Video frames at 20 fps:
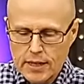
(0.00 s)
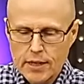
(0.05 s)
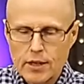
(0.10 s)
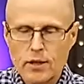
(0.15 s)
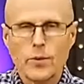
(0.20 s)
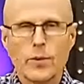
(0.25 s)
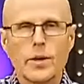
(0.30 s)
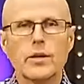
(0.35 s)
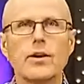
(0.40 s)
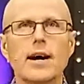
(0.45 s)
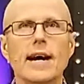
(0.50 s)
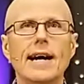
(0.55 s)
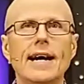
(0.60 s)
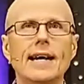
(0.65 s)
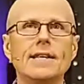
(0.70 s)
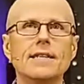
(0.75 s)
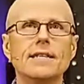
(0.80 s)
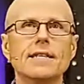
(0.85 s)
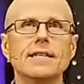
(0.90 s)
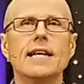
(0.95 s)
you know, we cry
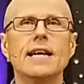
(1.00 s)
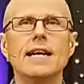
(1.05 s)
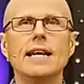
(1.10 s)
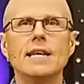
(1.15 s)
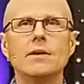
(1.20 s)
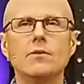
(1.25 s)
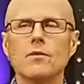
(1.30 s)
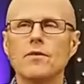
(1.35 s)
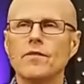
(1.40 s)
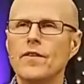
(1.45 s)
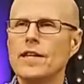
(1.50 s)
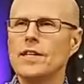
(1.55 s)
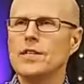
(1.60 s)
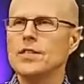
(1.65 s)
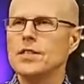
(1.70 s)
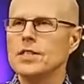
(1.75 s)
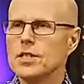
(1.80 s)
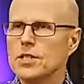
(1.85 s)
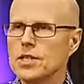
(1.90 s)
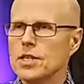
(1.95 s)
out to God, we're
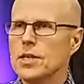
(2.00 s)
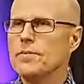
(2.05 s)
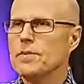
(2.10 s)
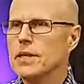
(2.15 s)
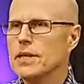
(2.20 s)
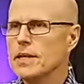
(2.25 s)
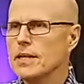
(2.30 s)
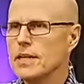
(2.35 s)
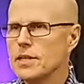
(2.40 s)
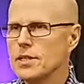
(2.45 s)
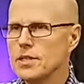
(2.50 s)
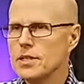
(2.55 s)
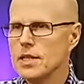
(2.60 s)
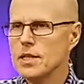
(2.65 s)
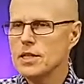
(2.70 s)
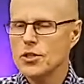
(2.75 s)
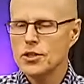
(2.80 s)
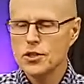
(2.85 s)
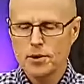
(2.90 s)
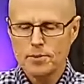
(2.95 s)
facing something that's
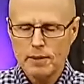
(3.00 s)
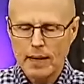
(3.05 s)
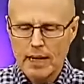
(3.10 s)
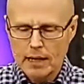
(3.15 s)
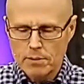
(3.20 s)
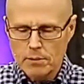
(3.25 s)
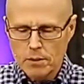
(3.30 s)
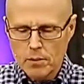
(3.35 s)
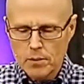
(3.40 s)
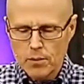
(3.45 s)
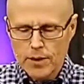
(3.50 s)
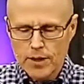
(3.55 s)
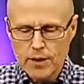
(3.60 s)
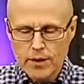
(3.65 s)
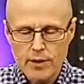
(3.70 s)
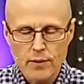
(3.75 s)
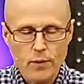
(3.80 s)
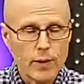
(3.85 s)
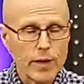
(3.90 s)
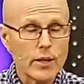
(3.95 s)
insurmountable, we,
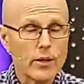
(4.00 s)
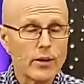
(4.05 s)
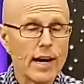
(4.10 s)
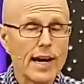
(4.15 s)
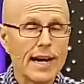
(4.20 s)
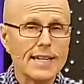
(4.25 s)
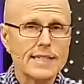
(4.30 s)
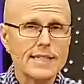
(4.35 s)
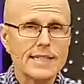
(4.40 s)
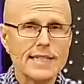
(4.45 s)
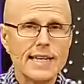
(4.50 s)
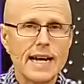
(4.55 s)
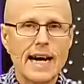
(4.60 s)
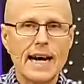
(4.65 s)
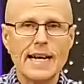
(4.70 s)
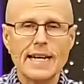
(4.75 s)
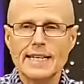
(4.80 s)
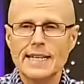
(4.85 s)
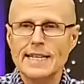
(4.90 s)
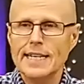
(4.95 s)
cry, we cry out to
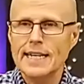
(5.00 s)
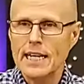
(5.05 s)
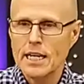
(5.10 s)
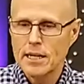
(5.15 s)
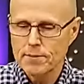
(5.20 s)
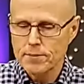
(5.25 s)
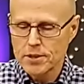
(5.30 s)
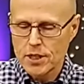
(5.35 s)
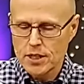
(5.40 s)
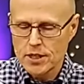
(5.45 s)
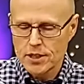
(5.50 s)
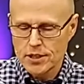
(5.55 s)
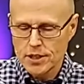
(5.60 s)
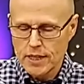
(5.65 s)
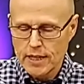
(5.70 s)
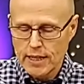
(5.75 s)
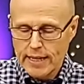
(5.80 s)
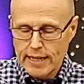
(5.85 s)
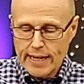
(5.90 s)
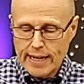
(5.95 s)
God and He helps us
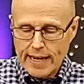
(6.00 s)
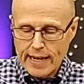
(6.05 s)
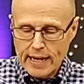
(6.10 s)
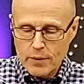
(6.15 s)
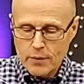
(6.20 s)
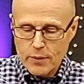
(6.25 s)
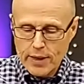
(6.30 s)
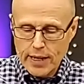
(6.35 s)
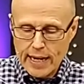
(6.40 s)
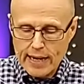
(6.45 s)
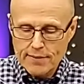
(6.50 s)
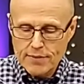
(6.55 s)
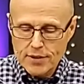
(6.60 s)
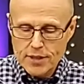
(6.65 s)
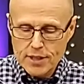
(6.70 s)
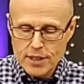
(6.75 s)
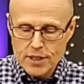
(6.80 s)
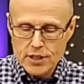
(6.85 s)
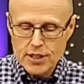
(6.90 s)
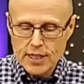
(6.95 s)
and we have
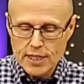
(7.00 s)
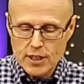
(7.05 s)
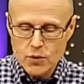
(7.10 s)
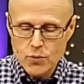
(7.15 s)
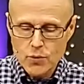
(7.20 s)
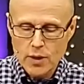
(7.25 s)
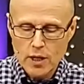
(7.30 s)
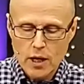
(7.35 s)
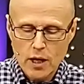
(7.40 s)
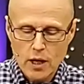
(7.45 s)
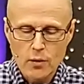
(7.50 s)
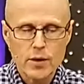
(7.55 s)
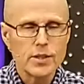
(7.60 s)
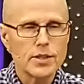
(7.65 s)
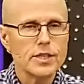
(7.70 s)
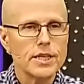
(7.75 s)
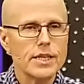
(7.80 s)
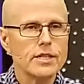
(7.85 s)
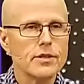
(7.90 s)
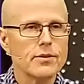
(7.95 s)
success. We
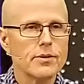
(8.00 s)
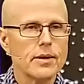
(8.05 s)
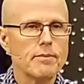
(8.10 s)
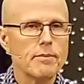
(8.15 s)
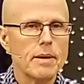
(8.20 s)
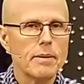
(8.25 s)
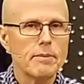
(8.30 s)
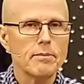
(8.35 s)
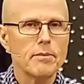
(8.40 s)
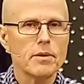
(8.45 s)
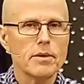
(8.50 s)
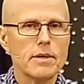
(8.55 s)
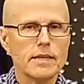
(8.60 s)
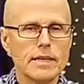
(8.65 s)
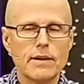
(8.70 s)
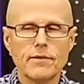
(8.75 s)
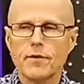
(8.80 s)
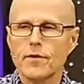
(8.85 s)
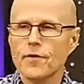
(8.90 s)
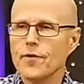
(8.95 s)
always need to remember
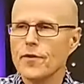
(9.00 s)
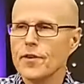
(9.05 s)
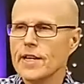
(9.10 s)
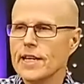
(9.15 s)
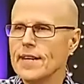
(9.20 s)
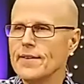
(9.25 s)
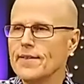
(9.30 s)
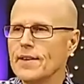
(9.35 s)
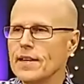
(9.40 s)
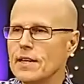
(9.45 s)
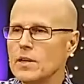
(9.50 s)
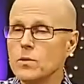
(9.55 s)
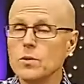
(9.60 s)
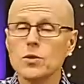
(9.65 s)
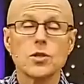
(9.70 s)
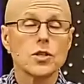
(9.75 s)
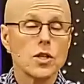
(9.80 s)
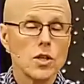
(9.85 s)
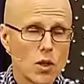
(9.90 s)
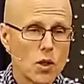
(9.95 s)
and never forget that it
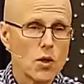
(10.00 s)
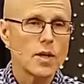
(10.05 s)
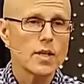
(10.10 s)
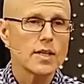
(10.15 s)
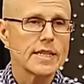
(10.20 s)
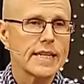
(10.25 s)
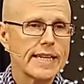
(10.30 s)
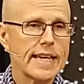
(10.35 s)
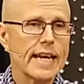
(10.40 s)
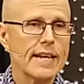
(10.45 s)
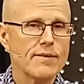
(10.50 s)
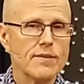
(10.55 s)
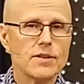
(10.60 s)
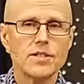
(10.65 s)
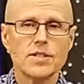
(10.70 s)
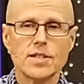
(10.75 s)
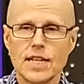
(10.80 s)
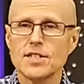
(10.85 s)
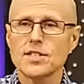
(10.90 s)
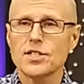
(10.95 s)
was the Lord that gave
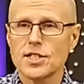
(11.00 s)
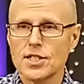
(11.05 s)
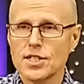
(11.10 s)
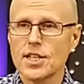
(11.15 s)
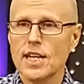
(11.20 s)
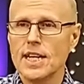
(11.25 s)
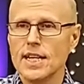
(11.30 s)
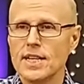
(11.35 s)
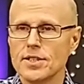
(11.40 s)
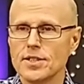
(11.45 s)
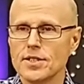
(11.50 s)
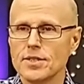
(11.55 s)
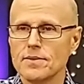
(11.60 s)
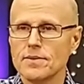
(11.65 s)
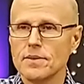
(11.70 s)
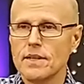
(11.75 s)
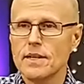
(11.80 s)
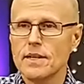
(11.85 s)
us that success.